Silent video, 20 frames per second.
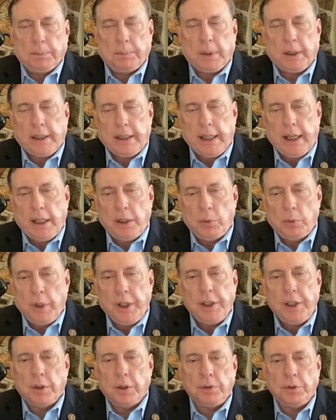But again,
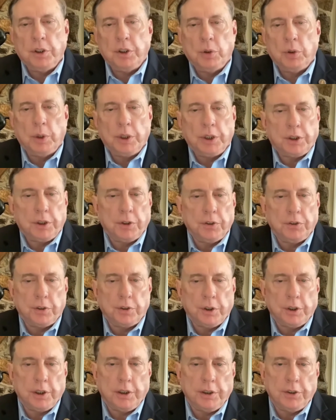we don't know what goes
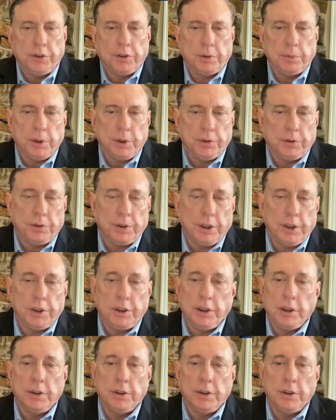on in this administration.